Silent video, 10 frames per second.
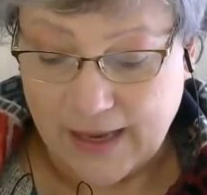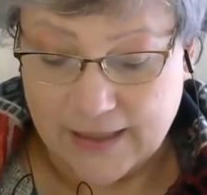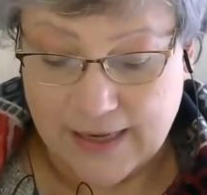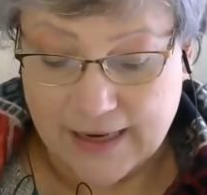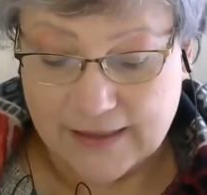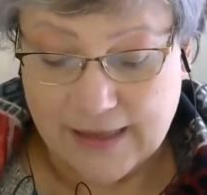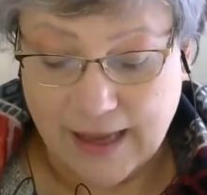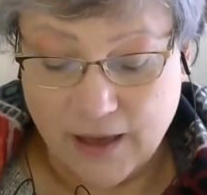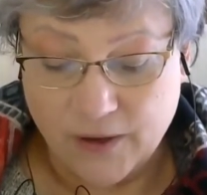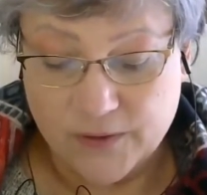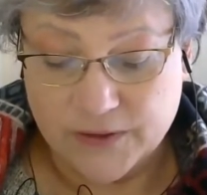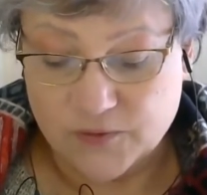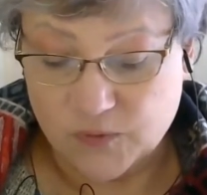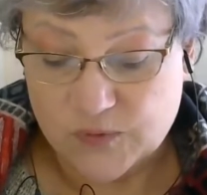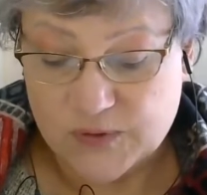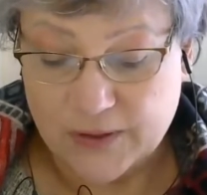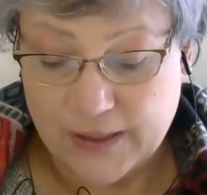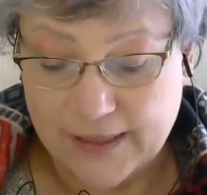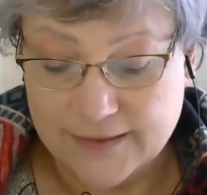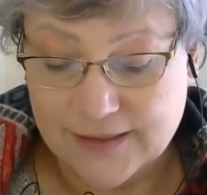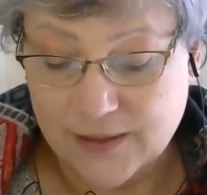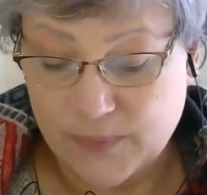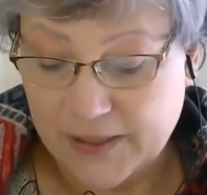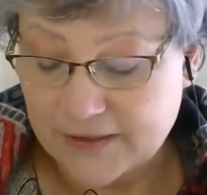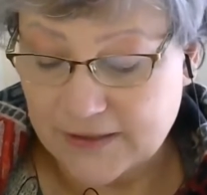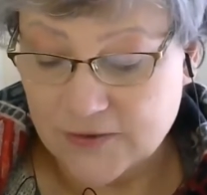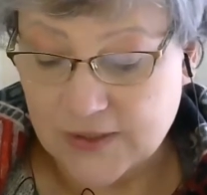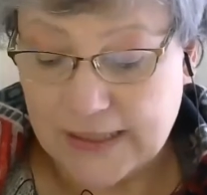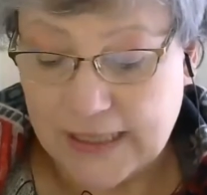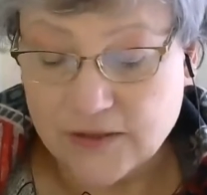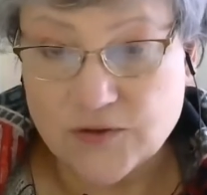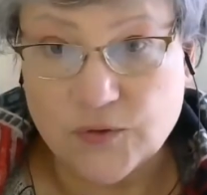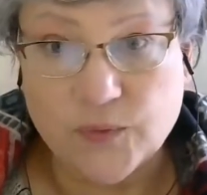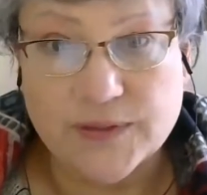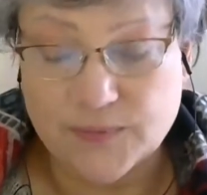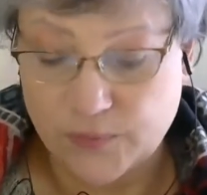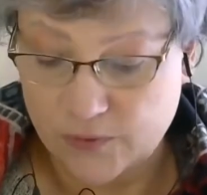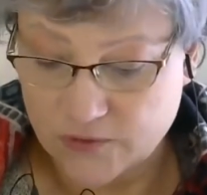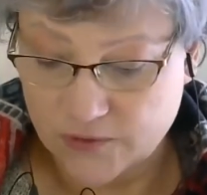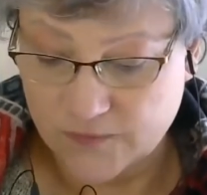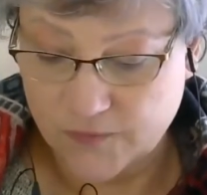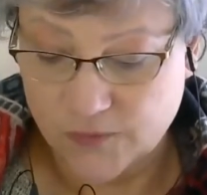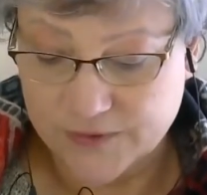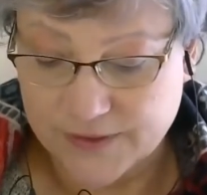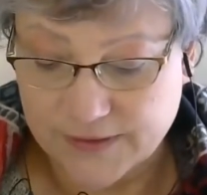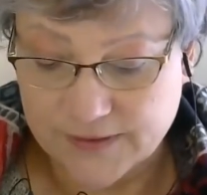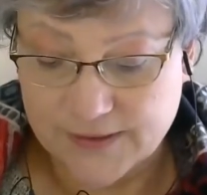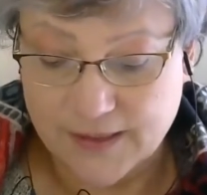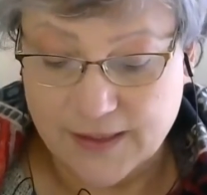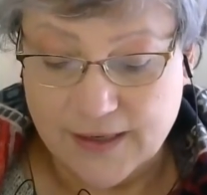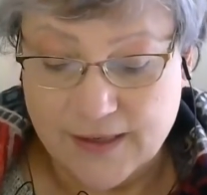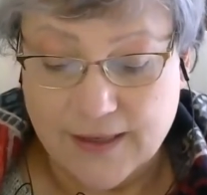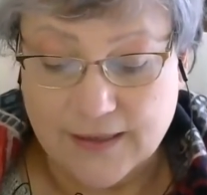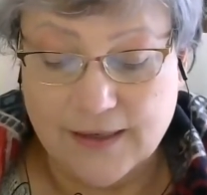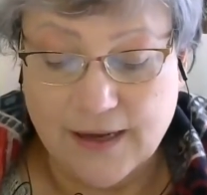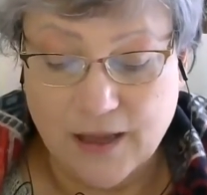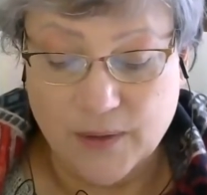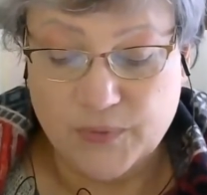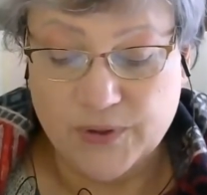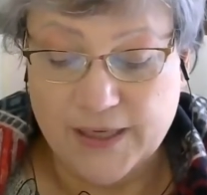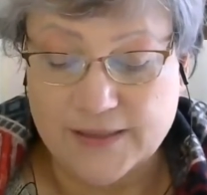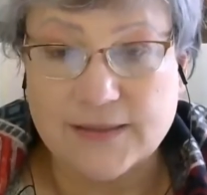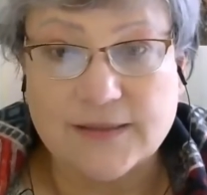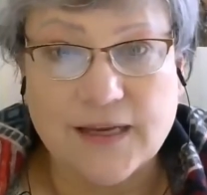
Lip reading: And like the owl, it also has the ability to connect you with spiritual forces that can help you get in